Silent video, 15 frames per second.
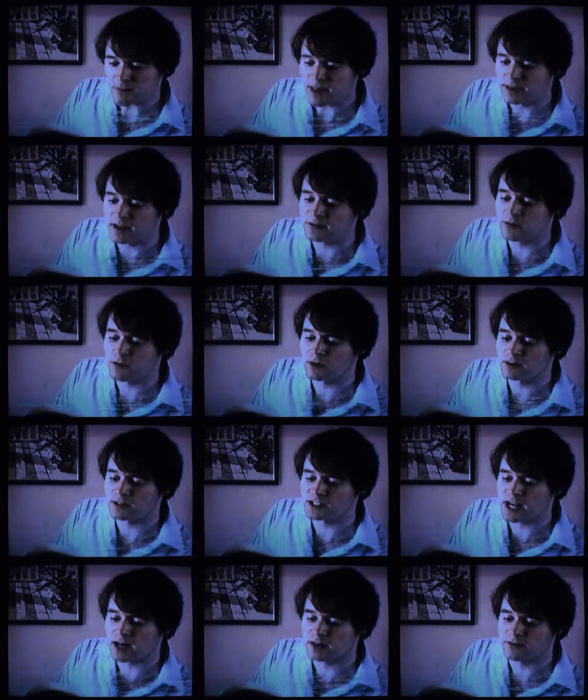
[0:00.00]
Therefore, the
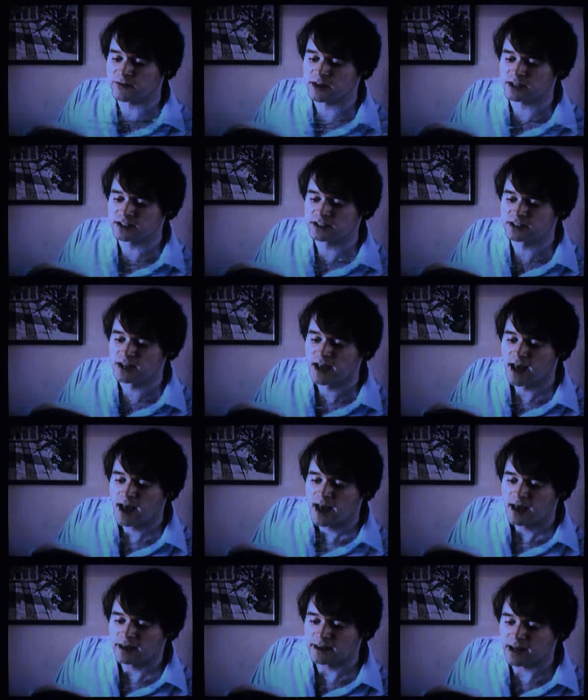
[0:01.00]
sacrifice,
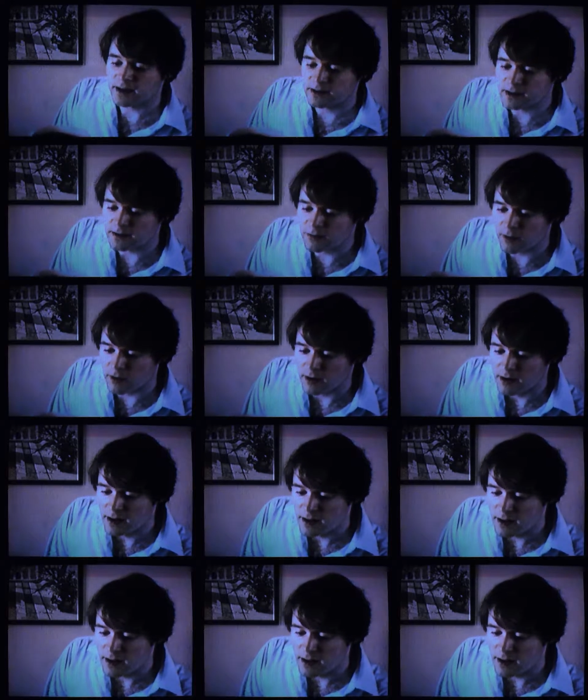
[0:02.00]
that, therefore,